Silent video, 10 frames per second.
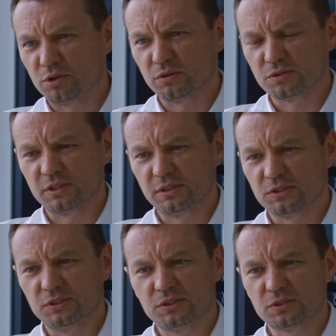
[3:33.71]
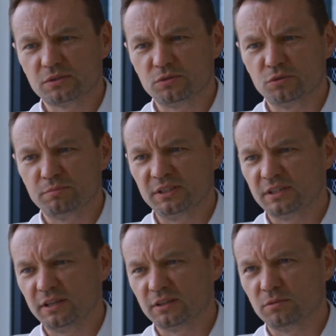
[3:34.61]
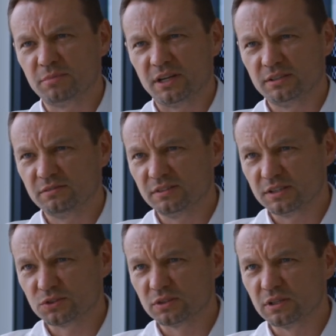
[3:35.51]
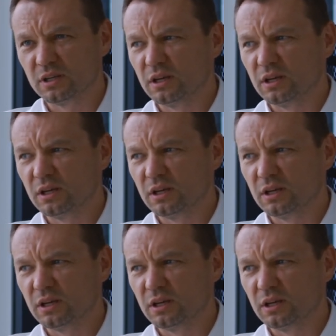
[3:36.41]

processes to maintain competitiveness.